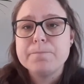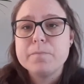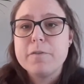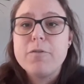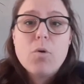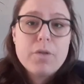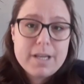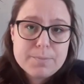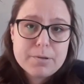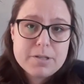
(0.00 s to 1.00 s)
for
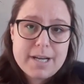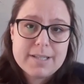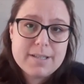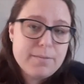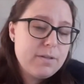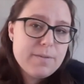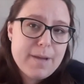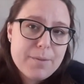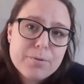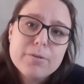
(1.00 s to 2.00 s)
these projects to
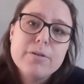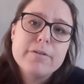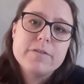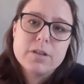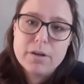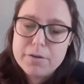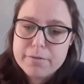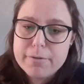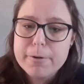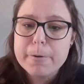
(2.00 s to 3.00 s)
be approved, to go
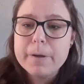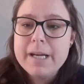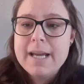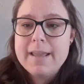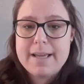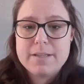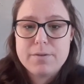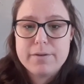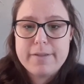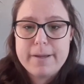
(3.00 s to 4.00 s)
through, that
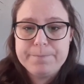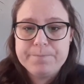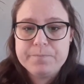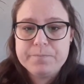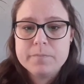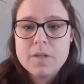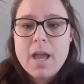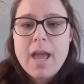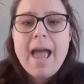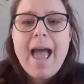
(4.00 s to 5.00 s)
sort of thing.
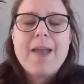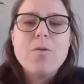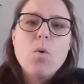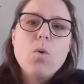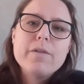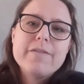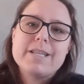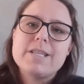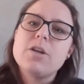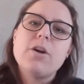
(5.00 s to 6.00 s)
And all of
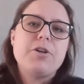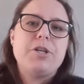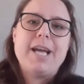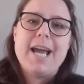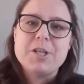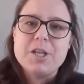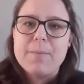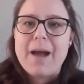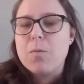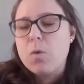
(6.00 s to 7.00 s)
this negotiation
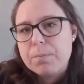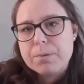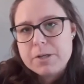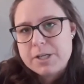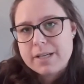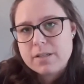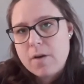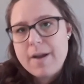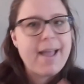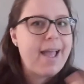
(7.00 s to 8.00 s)
about what projects
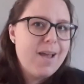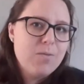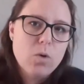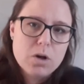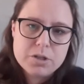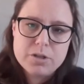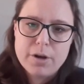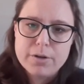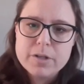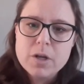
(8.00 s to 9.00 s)
go ahead, what
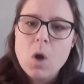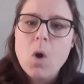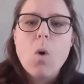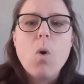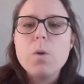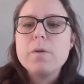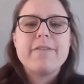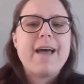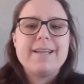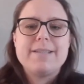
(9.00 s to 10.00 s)
don't, all of
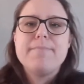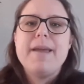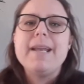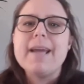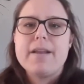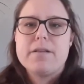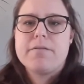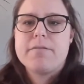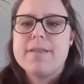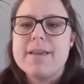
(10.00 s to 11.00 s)
that is mediated
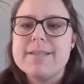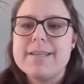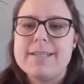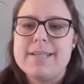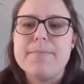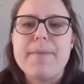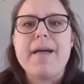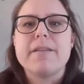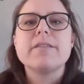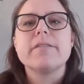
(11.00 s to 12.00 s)
through the existing
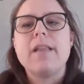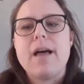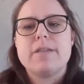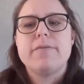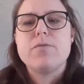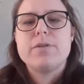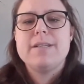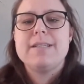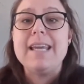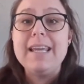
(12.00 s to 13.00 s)
balance of class
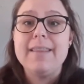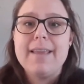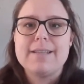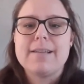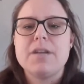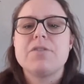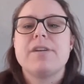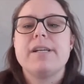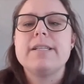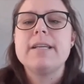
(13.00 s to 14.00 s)
forces in these
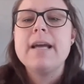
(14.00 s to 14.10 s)
countries.